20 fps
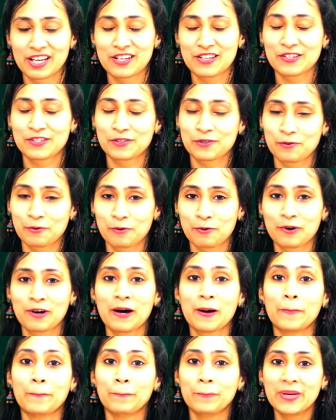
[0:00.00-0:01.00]
So
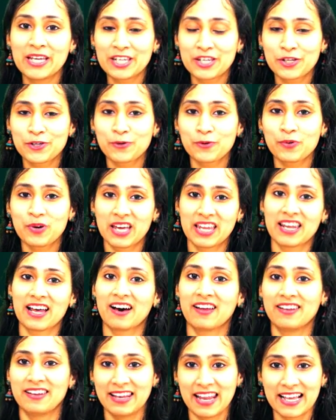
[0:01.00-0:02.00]
meet you in
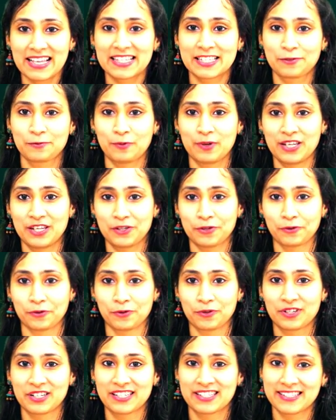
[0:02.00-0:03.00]
our next video.
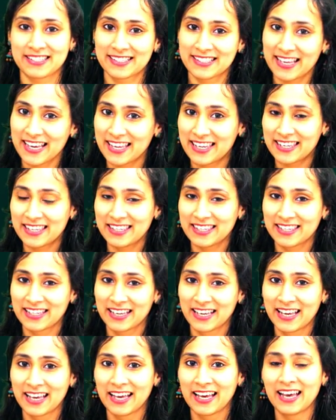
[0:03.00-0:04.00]
Till then,
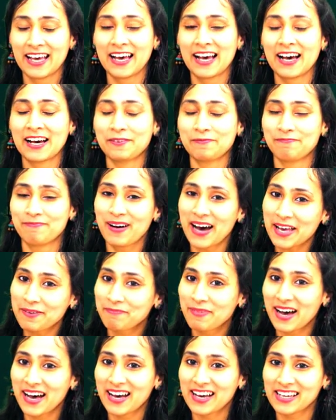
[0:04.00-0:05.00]
bye
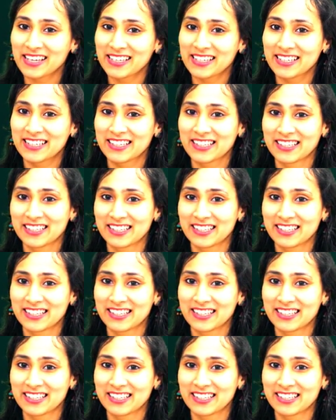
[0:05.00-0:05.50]
bye.